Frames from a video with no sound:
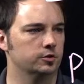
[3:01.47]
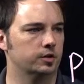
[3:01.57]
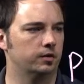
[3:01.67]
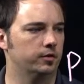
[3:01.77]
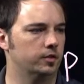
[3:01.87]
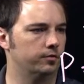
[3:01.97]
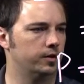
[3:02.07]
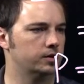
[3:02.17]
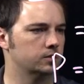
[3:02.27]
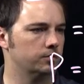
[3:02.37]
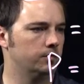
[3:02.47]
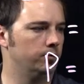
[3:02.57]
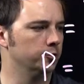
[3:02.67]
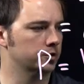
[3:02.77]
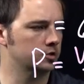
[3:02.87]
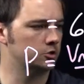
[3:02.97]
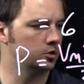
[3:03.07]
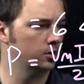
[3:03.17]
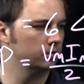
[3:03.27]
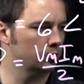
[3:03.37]
are given. The phase of the voltage,
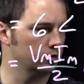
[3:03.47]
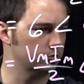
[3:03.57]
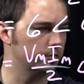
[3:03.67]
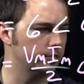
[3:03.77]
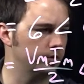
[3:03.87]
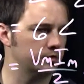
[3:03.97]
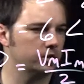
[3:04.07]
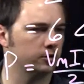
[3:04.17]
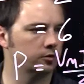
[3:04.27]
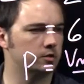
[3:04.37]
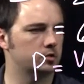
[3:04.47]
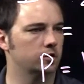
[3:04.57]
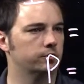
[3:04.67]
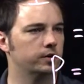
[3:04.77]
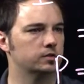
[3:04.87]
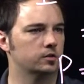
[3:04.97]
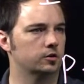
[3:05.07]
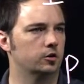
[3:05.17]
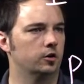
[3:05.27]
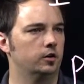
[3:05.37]
of course, would be 15 degrees here. Phase of the
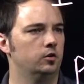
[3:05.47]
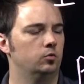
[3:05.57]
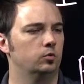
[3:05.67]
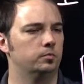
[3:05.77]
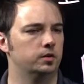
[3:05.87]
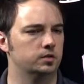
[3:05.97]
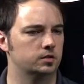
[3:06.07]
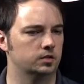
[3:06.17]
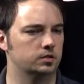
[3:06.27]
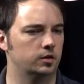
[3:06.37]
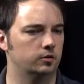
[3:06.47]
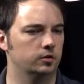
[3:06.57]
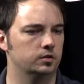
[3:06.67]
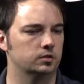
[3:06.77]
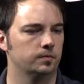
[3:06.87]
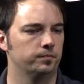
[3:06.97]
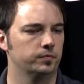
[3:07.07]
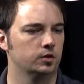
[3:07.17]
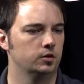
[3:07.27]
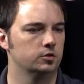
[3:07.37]
current would be 60 degrees.
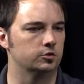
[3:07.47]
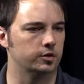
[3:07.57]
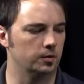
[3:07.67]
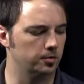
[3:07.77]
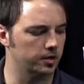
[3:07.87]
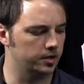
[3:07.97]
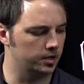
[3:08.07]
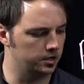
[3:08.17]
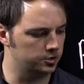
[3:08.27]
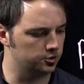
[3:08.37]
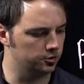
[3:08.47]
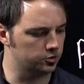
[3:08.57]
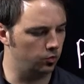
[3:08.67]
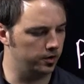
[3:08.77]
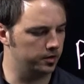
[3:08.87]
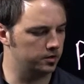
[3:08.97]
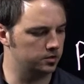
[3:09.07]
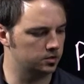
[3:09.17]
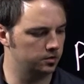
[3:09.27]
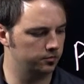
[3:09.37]
So here, plugging in each of those
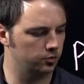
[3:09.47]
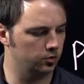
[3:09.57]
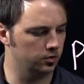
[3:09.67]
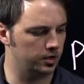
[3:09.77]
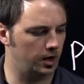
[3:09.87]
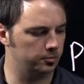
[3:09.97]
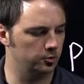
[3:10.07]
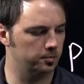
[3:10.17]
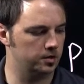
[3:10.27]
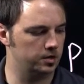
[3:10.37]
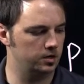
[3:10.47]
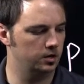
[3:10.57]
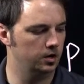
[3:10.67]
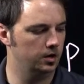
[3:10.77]
quantities for capital P,